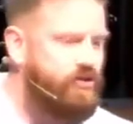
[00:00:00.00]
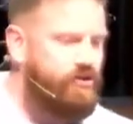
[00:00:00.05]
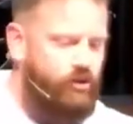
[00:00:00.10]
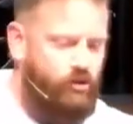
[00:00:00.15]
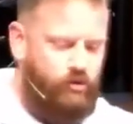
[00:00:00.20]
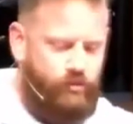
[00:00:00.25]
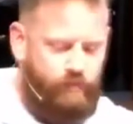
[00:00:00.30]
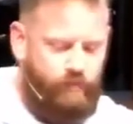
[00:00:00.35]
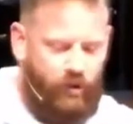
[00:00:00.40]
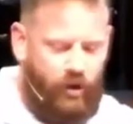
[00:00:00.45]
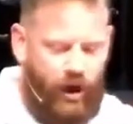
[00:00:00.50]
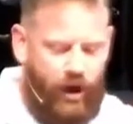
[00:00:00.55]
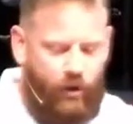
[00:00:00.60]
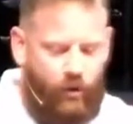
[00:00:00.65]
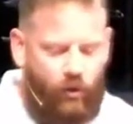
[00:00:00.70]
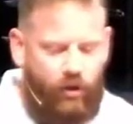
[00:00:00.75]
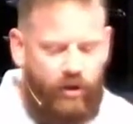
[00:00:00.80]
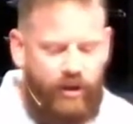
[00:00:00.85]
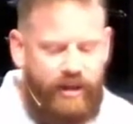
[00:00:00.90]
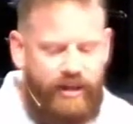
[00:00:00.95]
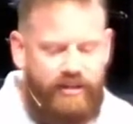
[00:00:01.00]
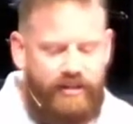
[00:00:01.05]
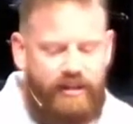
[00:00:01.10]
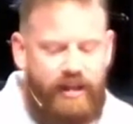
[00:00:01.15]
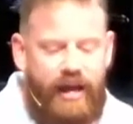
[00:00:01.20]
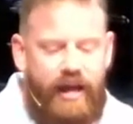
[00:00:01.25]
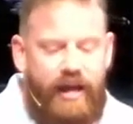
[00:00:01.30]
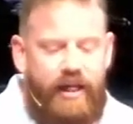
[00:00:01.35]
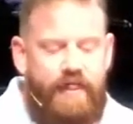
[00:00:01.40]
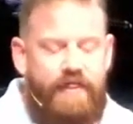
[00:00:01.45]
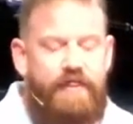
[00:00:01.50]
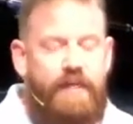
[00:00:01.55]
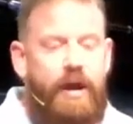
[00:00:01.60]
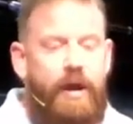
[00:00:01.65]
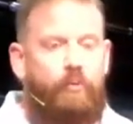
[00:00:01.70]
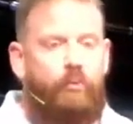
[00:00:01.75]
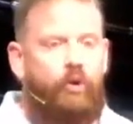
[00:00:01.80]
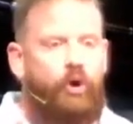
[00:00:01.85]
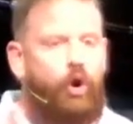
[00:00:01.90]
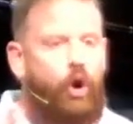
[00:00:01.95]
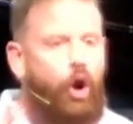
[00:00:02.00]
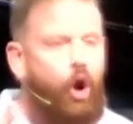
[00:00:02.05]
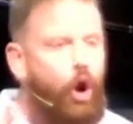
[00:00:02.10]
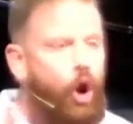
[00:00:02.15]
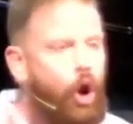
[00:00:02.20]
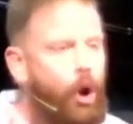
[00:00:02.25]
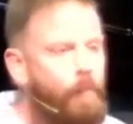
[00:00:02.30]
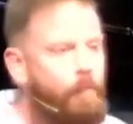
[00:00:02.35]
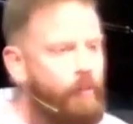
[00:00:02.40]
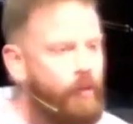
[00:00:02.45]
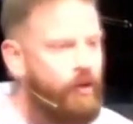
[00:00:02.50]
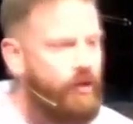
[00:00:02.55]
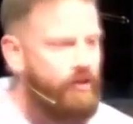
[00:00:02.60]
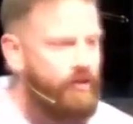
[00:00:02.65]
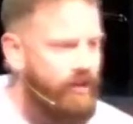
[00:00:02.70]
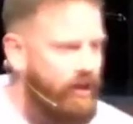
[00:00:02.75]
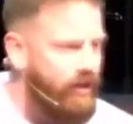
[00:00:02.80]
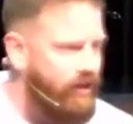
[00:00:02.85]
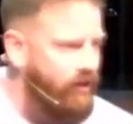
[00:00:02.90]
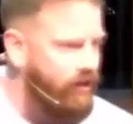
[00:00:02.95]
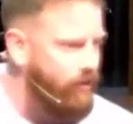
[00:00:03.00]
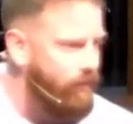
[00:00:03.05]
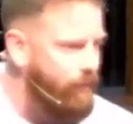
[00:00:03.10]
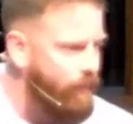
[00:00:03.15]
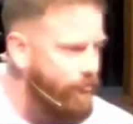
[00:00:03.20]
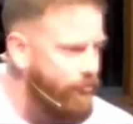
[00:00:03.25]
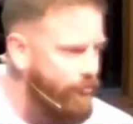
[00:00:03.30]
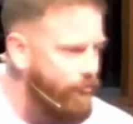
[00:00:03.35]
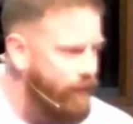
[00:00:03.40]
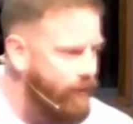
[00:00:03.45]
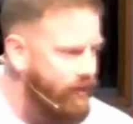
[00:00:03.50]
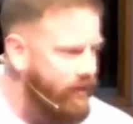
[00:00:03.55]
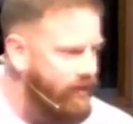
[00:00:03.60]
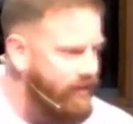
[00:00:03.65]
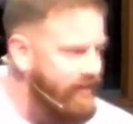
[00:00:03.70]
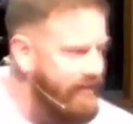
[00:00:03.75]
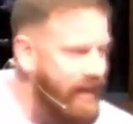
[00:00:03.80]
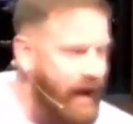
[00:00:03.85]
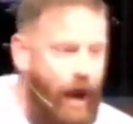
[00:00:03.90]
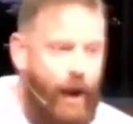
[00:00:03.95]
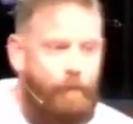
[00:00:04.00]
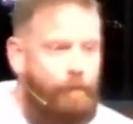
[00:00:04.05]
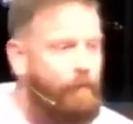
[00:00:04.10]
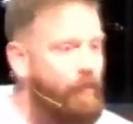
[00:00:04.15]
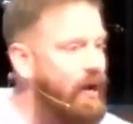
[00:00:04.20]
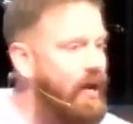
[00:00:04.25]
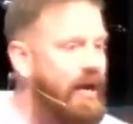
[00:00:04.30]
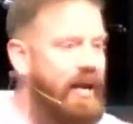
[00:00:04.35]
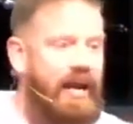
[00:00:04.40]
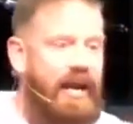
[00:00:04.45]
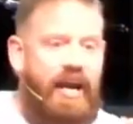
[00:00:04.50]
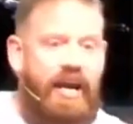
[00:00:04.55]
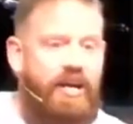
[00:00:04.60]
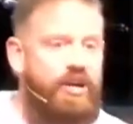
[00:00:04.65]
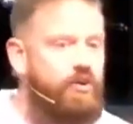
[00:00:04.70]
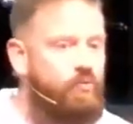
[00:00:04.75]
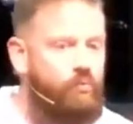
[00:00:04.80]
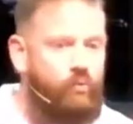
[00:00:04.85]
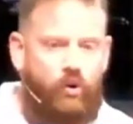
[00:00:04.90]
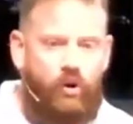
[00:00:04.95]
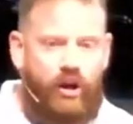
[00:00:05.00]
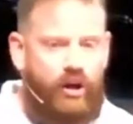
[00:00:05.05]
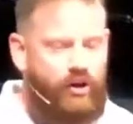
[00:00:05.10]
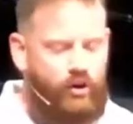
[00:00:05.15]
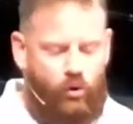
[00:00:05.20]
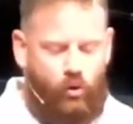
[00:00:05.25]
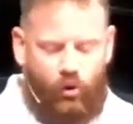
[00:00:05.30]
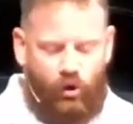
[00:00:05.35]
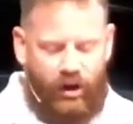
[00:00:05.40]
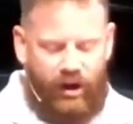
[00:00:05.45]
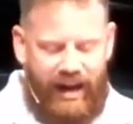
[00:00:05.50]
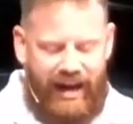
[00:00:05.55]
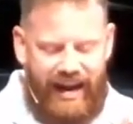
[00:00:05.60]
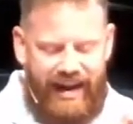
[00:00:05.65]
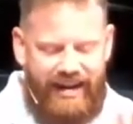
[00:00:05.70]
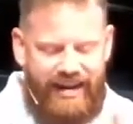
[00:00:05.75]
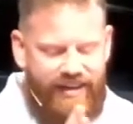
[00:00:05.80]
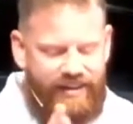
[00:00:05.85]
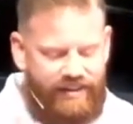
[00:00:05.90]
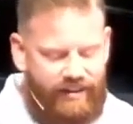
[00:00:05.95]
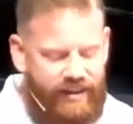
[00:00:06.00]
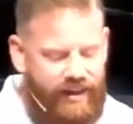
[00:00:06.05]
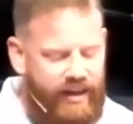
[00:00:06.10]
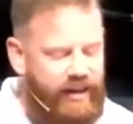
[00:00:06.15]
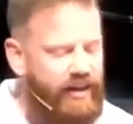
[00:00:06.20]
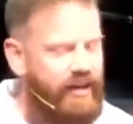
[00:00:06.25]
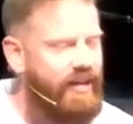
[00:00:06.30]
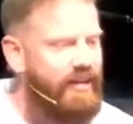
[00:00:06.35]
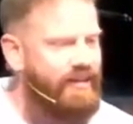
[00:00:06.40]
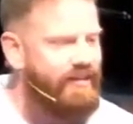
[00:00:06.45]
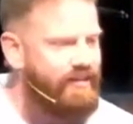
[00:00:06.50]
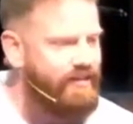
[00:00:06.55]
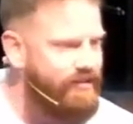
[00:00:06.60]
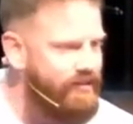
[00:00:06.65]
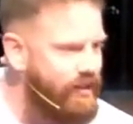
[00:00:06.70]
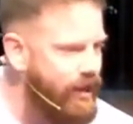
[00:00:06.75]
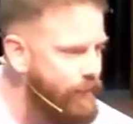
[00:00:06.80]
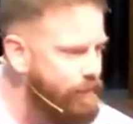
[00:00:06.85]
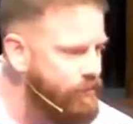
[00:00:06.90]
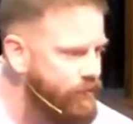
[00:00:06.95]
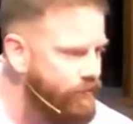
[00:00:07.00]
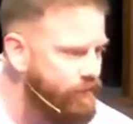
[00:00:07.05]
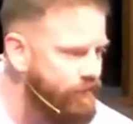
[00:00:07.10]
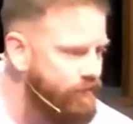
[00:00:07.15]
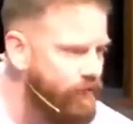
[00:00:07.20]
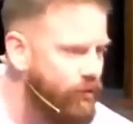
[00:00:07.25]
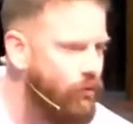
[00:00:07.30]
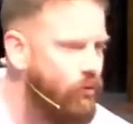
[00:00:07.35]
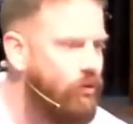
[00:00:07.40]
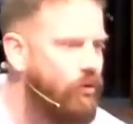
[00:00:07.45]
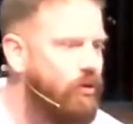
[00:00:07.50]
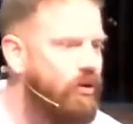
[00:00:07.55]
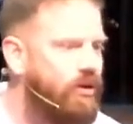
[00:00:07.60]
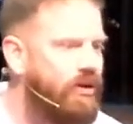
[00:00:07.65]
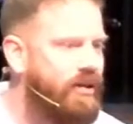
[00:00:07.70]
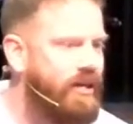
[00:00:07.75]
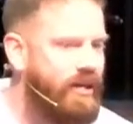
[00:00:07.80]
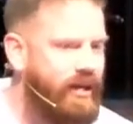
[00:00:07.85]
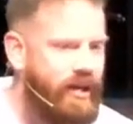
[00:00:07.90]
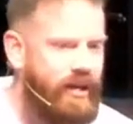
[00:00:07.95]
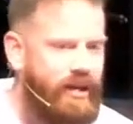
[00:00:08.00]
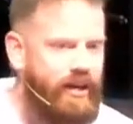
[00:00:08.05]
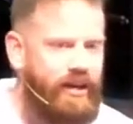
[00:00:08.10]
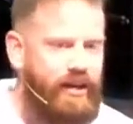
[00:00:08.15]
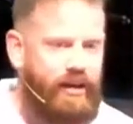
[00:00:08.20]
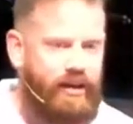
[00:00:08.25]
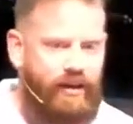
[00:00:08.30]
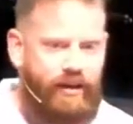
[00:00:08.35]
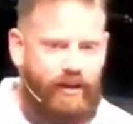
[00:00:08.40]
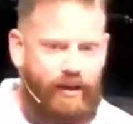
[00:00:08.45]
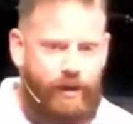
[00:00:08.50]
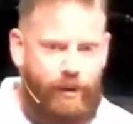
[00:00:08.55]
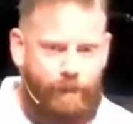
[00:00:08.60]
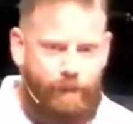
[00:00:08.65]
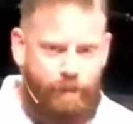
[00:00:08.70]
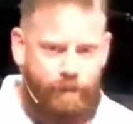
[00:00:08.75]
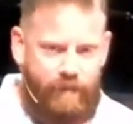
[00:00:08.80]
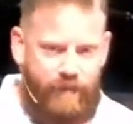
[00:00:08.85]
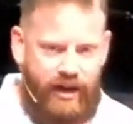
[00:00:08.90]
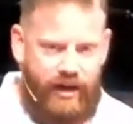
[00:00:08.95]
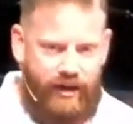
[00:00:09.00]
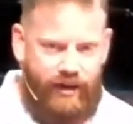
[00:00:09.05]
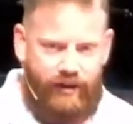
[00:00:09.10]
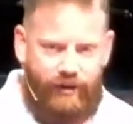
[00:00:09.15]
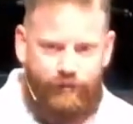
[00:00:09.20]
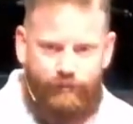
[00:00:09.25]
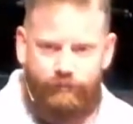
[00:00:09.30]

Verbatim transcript: those priorities, they were all put there not by anyone or anything except for King me.